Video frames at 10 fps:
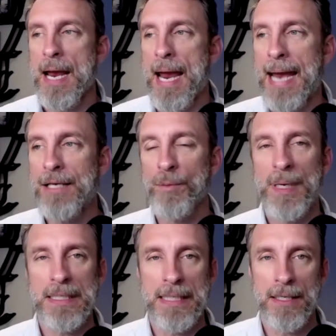In your
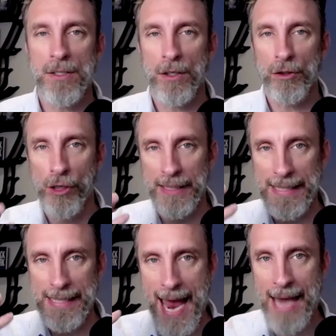business, look at the
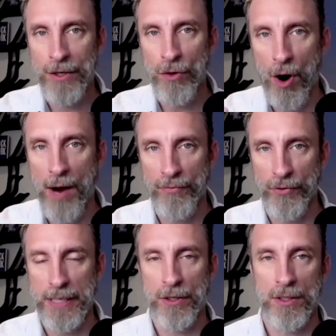end
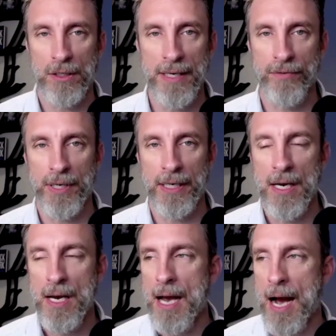offering you're delivering.
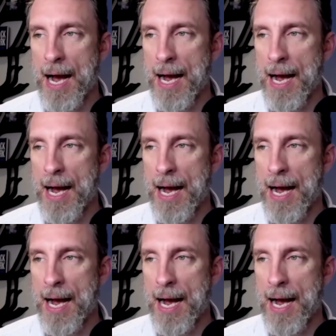Uh,